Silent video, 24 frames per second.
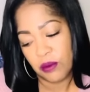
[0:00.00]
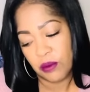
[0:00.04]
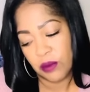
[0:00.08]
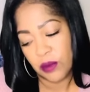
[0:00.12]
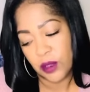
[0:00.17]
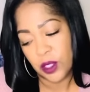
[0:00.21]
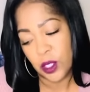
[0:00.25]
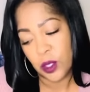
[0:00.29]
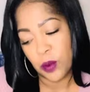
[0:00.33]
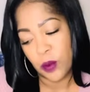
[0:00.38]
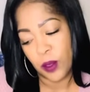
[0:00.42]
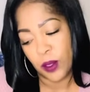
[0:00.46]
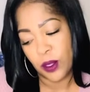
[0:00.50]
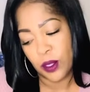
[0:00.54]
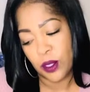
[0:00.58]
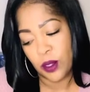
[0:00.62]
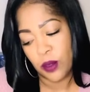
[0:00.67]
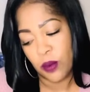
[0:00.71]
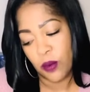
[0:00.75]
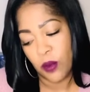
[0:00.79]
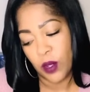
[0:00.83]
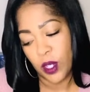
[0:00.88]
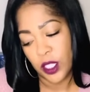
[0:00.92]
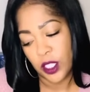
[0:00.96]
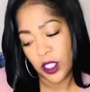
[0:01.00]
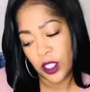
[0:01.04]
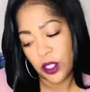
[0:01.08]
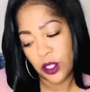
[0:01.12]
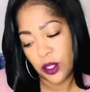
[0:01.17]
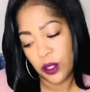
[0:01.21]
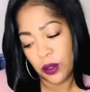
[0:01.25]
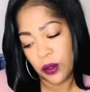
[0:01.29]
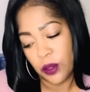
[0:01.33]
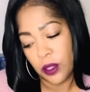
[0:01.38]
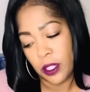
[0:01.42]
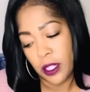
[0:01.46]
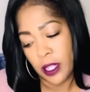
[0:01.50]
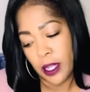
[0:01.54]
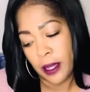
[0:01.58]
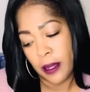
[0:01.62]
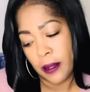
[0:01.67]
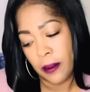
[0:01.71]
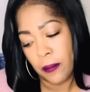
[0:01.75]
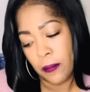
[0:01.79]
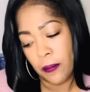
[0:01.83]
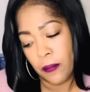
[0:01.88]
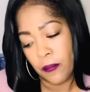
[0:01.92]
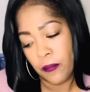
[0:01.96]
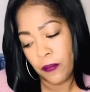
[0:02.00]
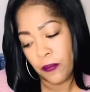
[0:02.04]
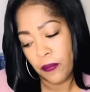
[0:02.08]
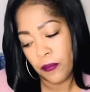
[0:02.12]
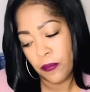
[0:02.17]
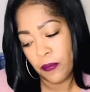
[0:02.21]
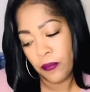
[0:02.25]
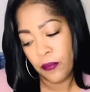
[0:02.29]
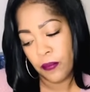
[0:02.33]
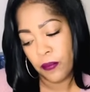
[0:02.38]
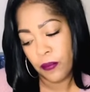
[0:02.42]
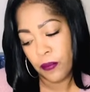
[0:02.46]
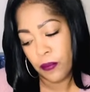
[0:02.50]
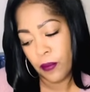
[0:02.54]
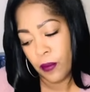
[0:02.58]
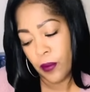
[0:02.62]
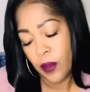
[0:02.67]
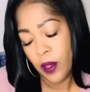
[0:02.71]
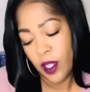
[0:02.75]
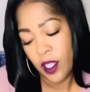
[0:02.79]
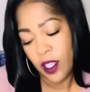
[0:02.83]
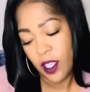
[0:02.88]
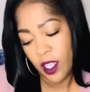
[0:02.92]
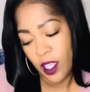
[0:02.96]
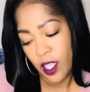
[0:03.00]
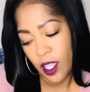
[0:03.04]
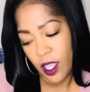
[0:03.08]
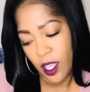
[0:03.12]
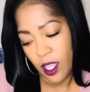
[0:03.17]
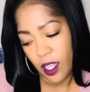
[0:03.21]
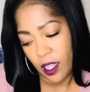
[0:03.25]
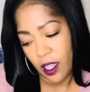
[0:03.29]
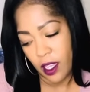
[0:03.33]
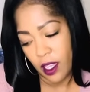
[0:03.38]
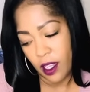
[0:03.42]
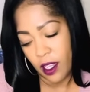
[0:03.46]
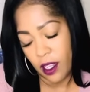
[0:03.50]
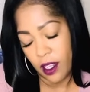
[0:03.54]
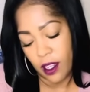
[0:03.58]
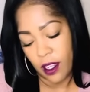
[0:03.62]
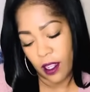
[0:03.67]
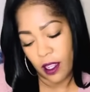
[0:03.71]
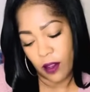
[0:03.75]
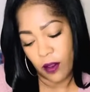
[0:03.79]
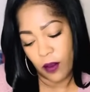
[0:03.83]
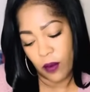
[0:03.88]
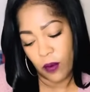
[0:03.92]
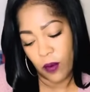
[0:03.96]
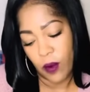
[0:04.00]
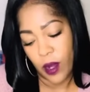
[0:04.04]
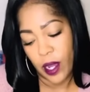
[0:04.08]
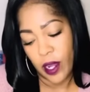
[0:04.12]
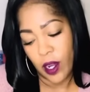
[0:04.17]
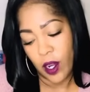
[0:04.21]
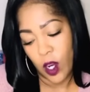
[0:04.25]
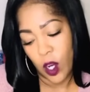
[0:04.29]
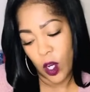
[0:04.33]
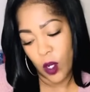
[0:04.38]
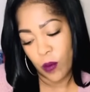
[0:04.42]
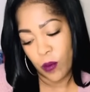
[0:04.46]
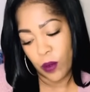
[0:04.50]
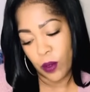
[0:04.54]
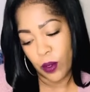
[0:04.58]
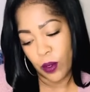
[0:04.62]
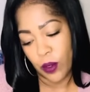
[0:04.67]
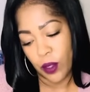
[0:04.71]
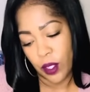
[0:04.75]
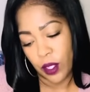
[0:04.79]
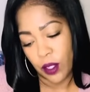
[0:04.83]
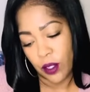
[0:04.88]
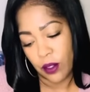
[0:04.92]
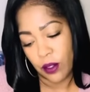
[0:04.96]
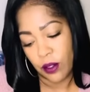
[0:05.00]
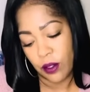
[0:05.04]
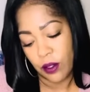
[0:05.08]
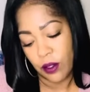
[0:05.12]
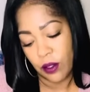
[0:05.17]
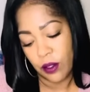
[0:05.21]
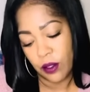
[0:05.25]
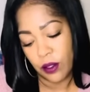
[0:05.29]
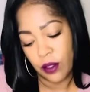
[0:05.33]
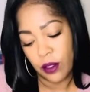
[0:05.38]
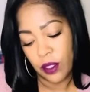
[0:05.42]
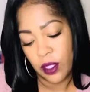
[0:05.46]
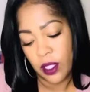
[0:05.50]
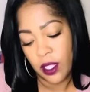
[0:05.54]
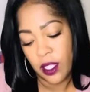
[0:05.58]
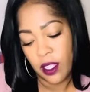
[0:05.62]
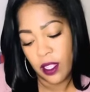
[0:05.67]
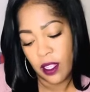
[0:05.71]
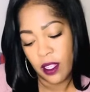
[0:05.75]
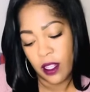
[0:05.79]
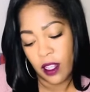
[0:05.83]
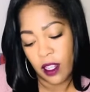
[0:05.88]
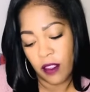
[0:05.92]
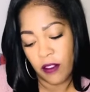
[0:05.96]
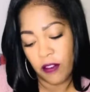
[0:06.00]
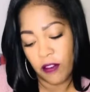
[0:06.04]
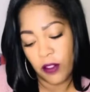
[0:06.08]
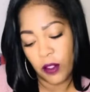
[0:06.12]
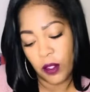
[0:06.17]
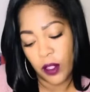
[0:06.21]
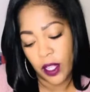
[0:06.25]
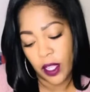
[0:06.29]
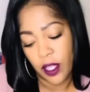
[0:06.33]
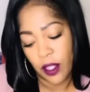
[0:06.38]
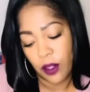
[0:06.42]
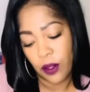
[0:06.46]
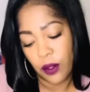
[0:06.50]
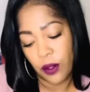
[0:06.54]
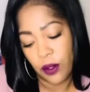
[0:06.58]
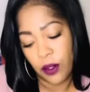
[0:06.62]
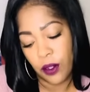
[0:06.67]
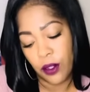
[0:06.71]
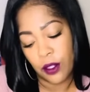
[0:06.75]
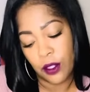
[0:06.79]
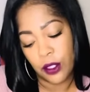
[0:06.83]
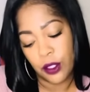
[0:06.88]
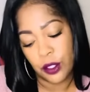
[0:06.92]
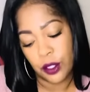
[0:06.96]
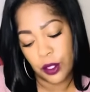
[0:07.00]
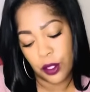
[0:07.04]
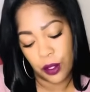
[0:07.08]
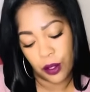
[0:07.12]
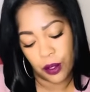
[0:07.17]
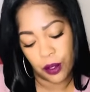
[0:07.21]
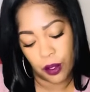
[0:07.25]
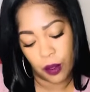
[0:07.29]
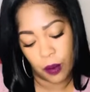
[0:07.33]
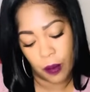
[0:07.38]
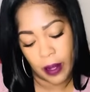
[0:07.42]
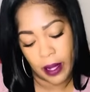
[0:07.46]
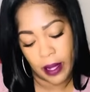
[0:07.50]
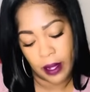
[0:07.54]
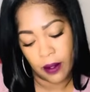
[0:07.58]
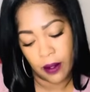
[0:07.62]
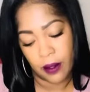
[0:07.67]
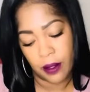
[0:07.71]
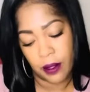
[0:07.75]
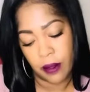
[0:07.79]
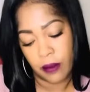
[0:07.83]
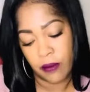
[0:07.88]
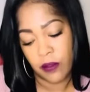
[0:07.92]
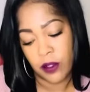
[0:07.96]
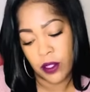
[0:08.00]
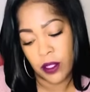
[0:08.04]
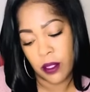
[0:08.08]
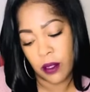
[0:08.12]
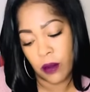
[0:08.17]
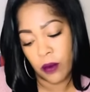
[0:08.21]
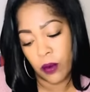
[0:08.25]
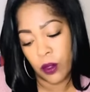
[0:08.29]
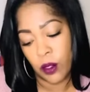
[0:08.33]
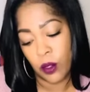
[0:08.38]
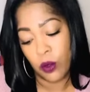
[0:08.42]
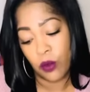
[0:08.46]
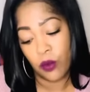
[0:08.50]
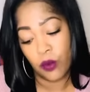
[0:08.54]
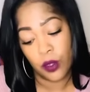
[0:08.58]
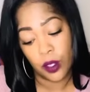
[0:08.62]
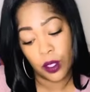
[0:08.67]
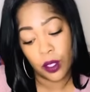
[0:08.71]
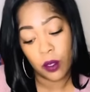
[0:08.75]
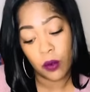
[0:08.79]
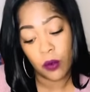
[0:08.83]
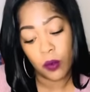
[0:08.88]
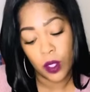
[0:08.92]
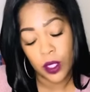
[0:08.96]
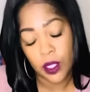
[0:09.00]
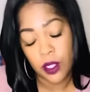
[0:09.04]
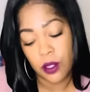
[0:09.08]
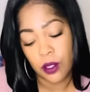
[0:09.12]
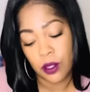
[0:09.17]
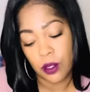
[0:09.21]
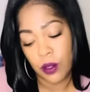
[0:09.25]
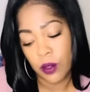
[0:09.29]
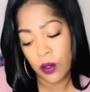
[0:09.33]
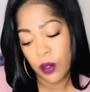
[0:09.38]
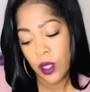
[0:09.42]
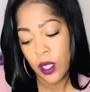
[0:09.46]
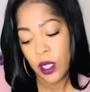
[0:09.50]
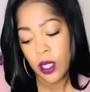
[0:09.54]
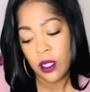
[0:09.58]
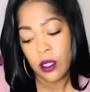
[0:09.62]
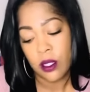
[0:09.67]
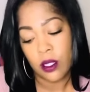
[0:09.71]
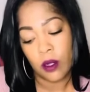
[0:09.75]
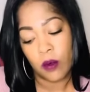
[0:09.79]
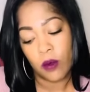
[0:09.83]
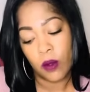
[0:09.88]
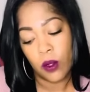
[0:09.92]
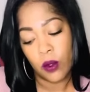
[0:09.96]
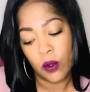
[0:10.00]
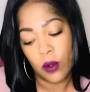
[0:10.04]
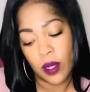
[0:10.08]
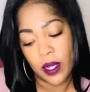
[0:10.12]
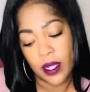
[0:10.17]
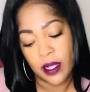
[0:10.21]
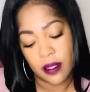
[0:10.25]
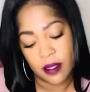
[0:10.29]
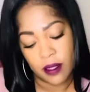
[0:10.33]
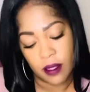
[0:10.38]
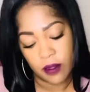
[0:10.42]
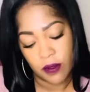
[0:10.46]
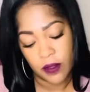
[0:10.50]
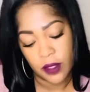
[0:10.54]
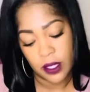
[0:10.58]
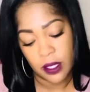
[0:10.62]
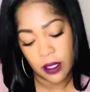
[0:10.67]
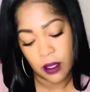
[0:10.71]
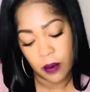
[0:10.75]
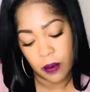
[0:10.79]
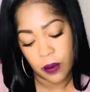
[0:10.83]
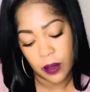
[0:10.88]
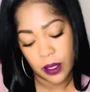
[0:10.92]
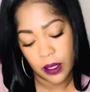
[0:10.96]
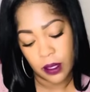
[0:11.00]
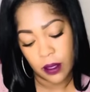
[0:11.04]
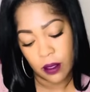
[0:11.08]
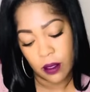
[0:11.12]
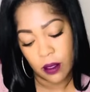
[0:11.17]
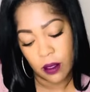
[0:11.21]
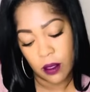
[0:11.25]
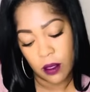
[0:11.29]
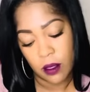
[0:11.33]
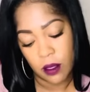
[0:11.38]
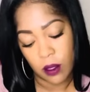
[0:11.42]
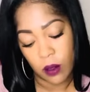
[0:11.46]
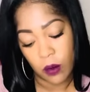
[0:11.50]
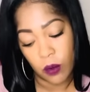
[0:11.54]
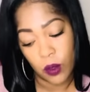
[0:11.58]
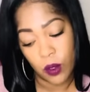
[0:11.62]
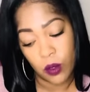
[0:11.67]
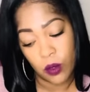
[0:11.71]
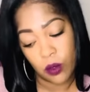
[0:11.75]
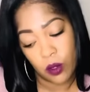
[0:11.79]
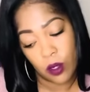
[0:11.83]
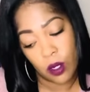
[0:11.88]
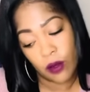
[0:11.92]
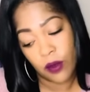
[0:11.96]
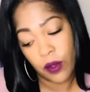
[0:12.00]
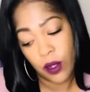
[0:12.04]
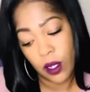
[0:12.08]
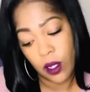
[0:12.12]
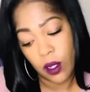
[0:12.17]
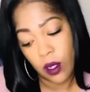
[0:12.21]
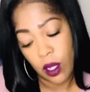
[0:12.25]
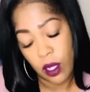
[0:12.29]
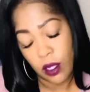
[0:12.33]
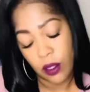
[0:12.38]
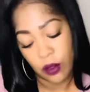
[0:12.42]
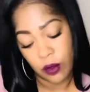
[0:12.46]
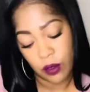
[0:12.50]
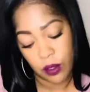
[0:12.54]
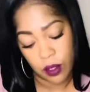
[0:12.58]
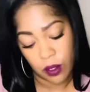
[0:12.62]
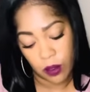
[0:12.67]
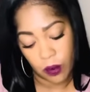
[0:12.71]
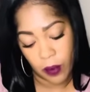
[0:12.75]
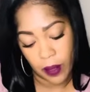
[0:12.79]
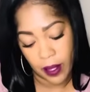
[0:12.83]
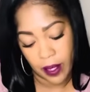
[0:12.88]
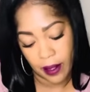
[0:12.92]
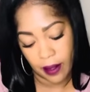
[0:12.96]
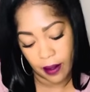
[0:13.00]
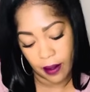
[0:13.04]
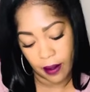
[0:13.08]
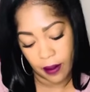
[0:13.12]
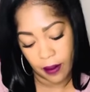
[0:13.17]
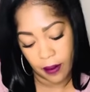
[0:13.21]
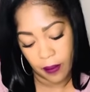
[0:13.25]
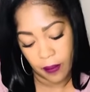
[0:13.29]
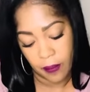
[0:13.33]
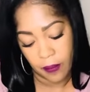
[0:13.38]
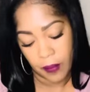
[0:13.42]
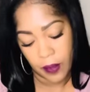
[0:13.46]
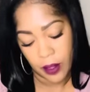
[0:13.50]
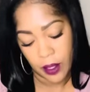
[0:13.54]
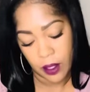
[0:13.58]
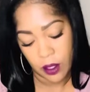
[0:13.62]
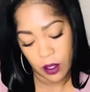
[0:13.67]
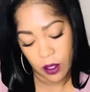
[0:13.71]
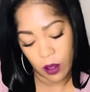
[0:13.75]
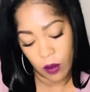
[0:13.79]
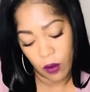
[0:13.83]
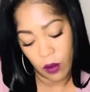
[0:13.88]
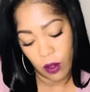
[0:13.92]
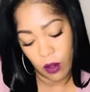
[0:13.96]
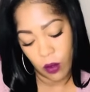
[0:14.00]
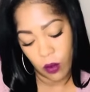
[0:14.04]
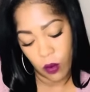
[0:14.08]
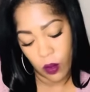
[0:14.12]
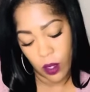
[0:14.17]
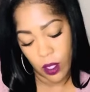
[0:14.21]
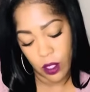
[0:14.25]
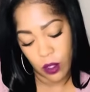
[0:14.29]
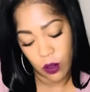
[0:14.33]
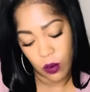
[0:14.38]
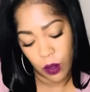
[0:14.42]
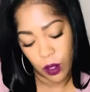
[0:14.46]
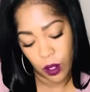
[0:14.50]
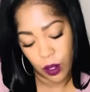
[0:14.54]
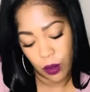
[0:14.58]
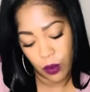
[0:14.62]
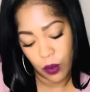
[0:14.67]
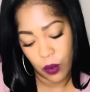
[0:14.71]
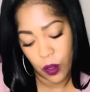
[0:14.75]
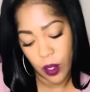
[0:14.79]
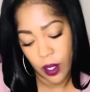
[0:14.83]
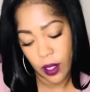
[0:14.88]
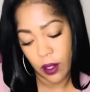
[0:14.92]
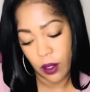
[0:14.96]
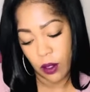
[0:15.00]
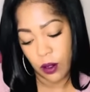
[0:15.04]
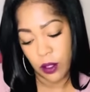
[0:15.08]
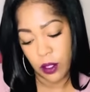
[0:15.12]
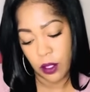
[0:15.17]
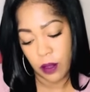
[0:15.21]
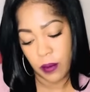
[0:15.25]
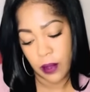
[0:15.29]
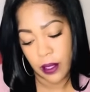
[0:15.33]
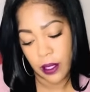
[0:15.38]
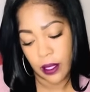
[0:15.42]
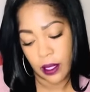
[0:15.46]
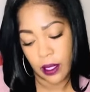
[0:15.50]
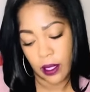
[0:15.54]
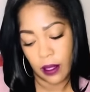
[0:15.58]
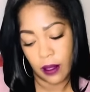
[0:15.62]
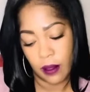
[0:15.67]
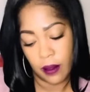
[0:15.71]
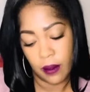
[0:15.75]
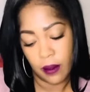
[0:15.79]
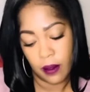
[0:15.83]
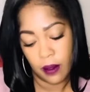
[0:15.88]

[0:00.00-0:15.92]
this person watches you a lot. And why heartbroken? They feel like you're going to turn your back on them for someone who really wants you. Someone who has self-discipline. Someone who's already gone through this awakening. Someone who wants what you want, ultimately.